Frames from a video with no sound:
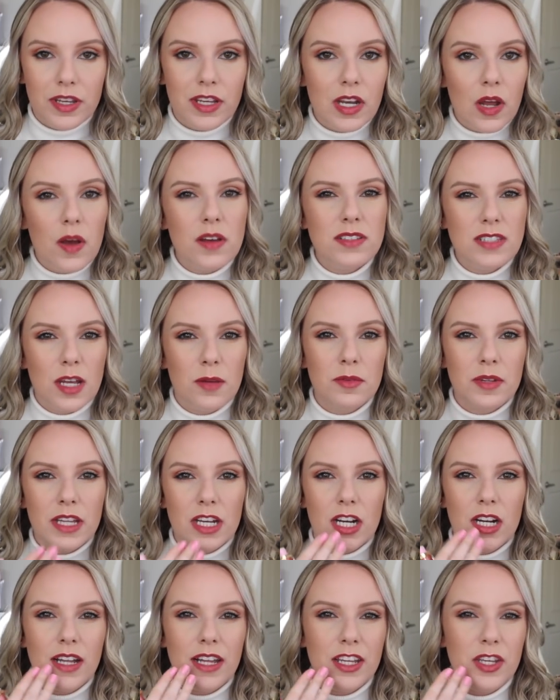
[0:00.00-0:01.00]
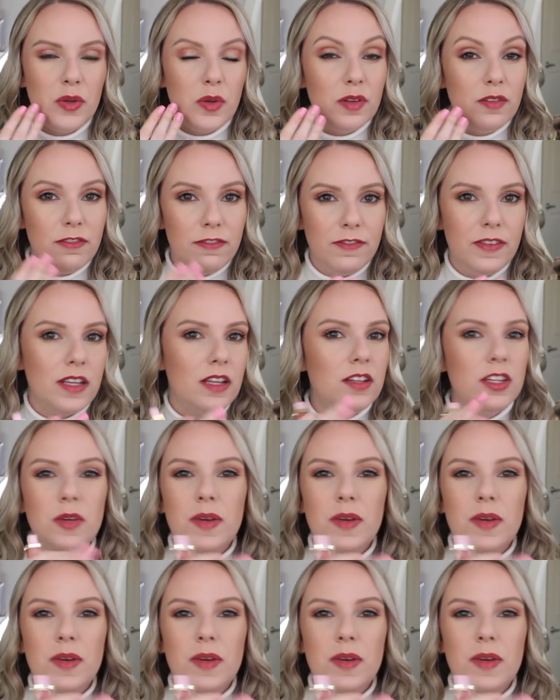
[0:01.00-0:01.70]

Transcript: You know how some glitter, like you can feel,